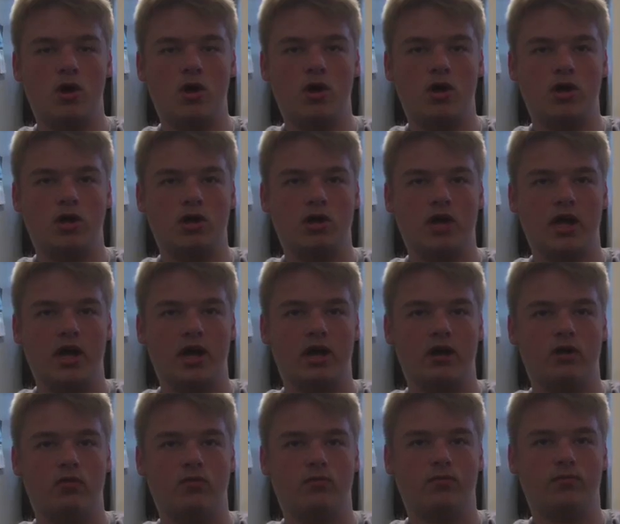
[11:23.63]
Yeah,
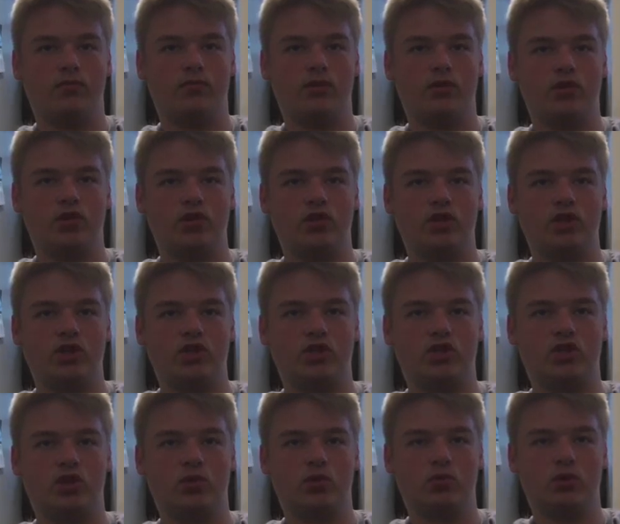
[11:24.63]
this thing's
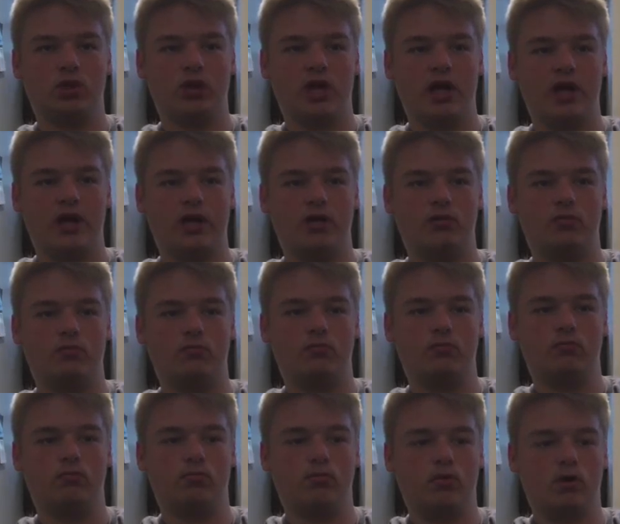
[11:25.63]
so light,
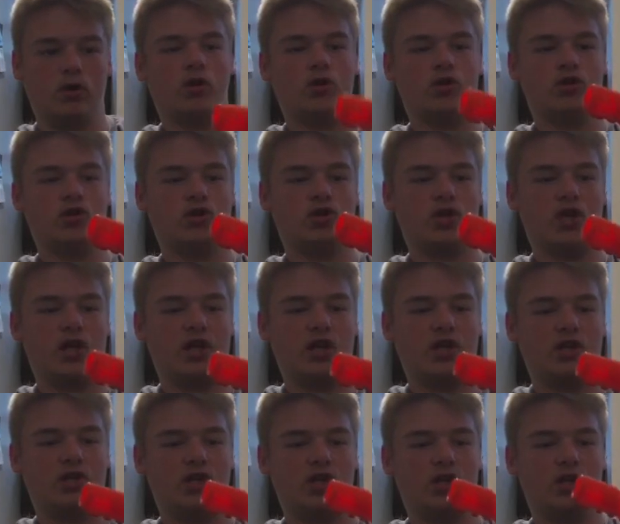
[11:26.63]
it's just that
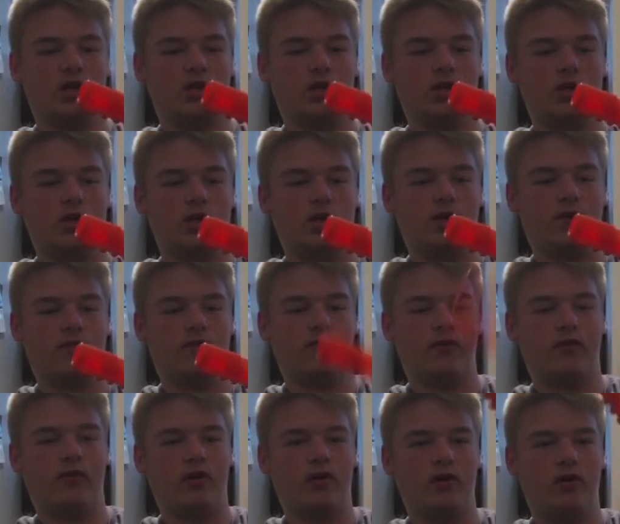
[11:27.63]
easy. And then if you're
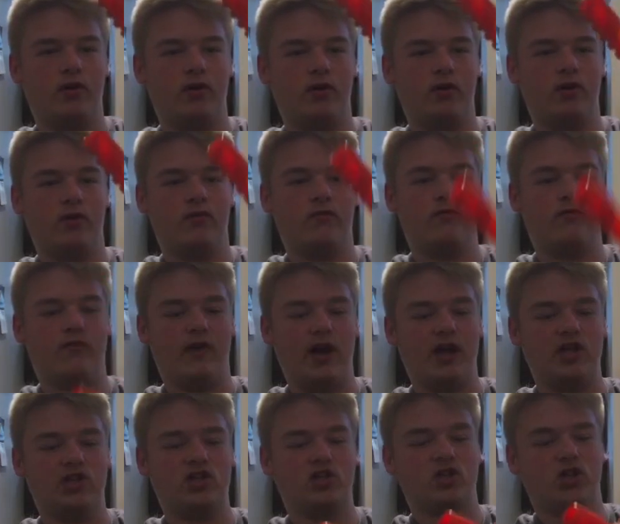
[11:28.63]

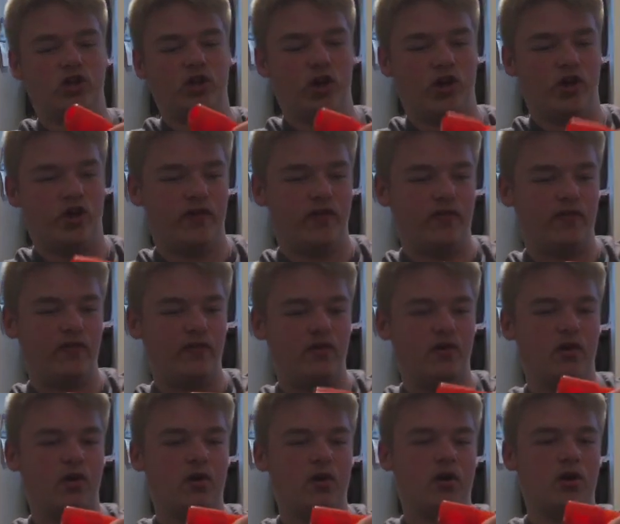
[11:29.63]
fast enough,
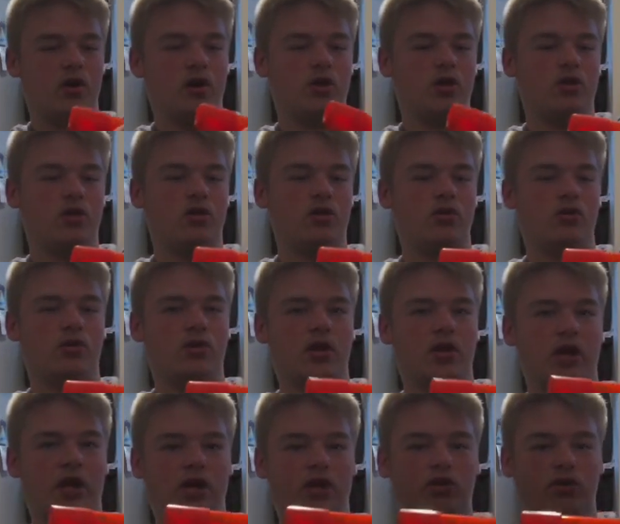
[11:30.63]
you can
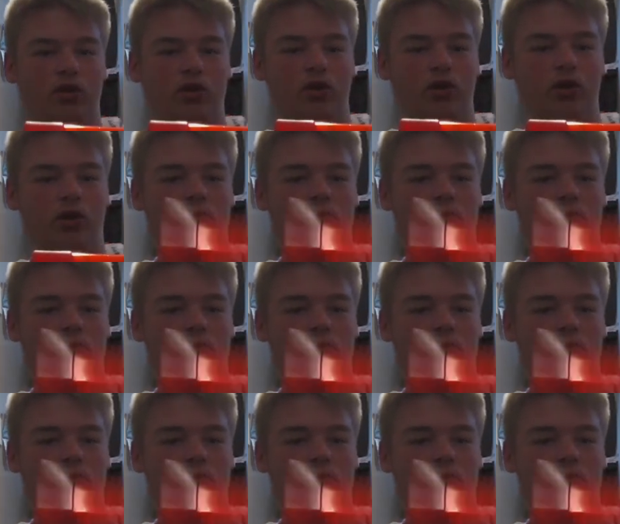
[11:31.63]
actually